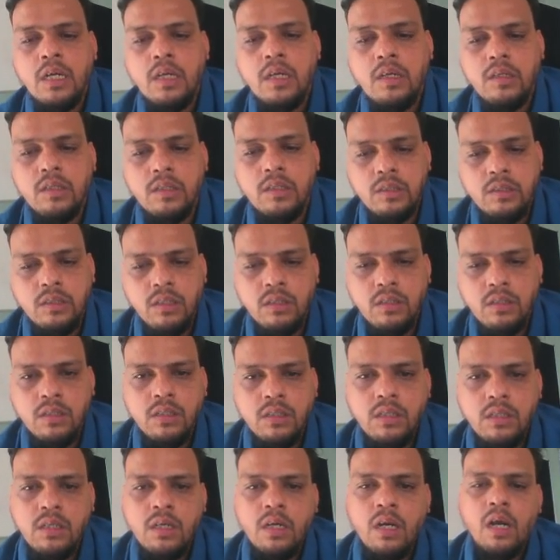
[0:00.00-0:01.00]
Here,
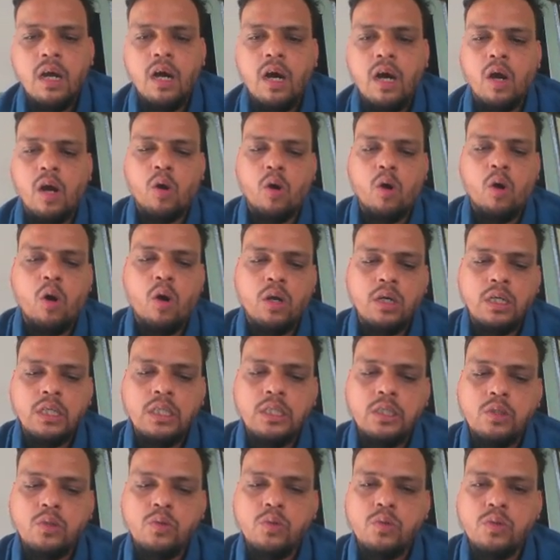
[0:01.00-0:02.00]
according
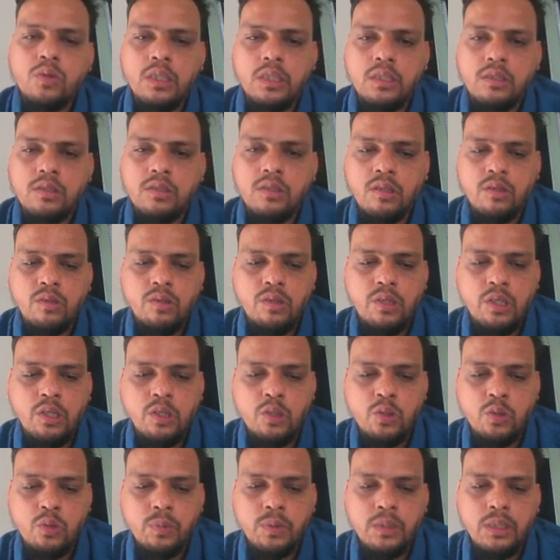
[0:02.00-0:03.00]
to 600
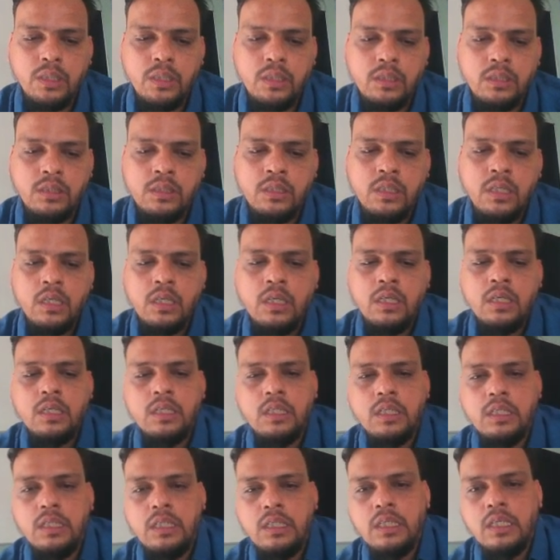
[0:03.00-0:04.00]
rupees,
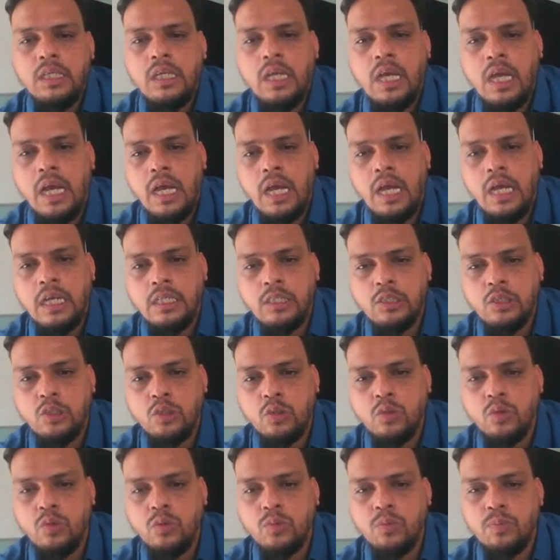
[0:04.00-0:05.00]
he has
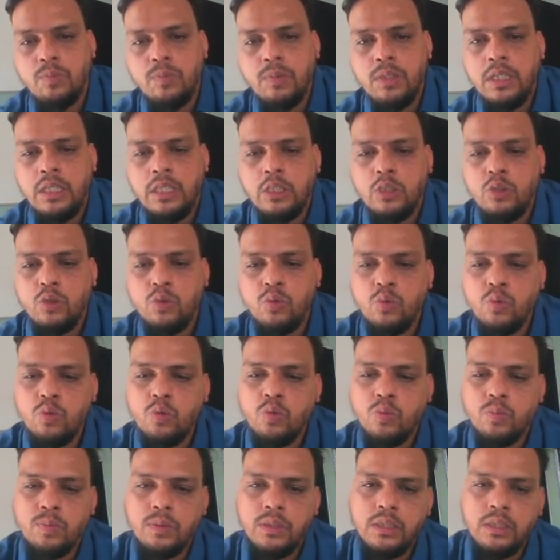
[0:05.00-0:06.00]
to pay 2
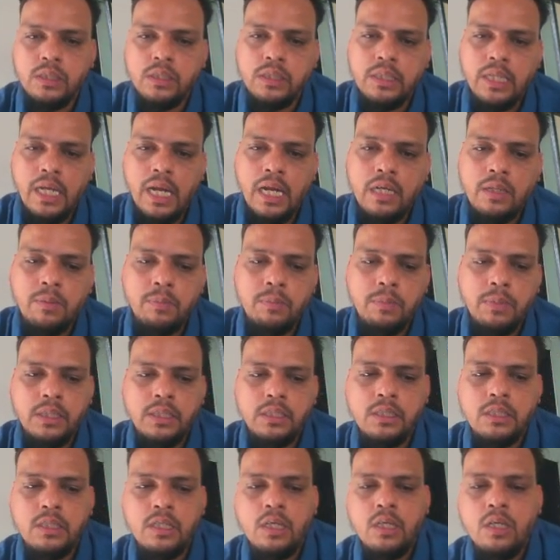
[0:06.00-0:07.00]
rupees. That
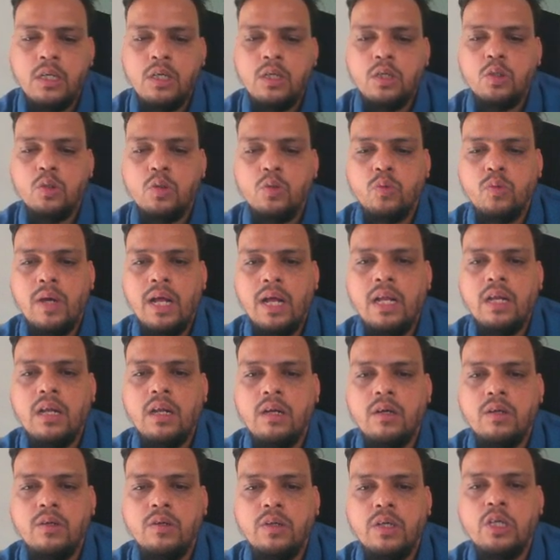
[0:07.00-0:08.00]
means
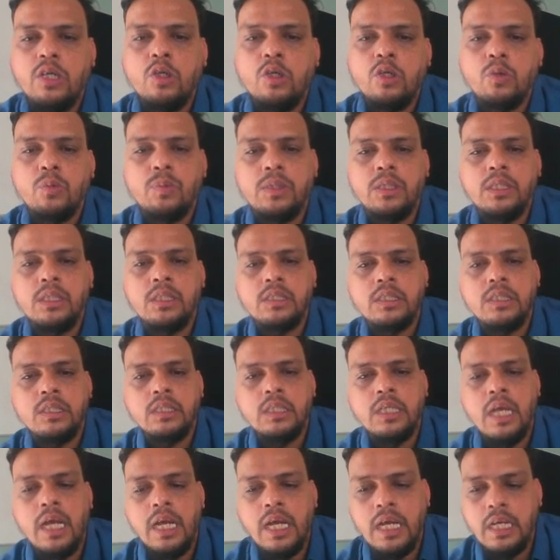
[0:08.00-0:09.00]
1200 rupees he
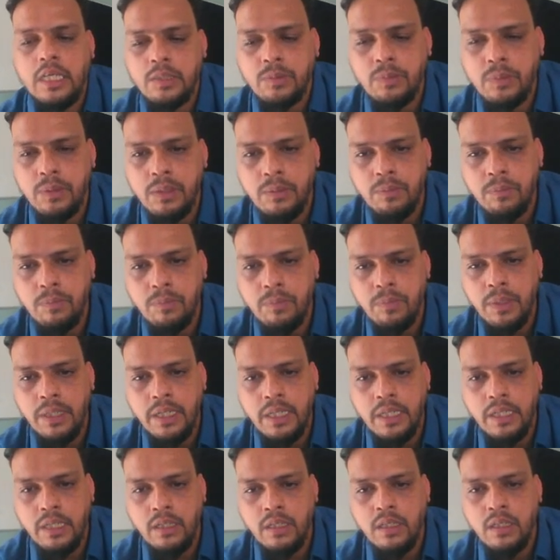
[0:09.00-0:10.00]
has been
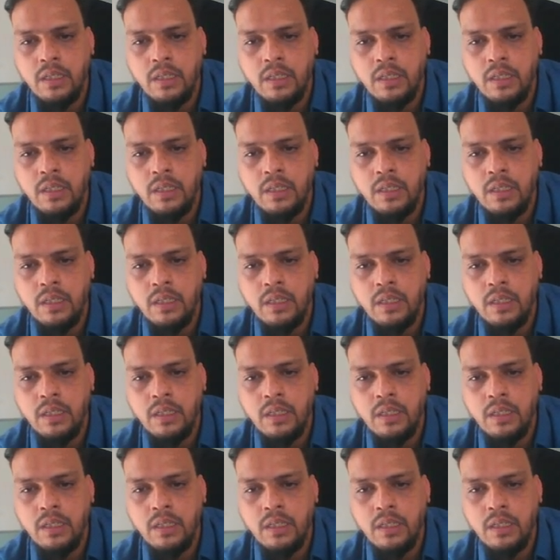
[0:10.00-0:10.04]
paid.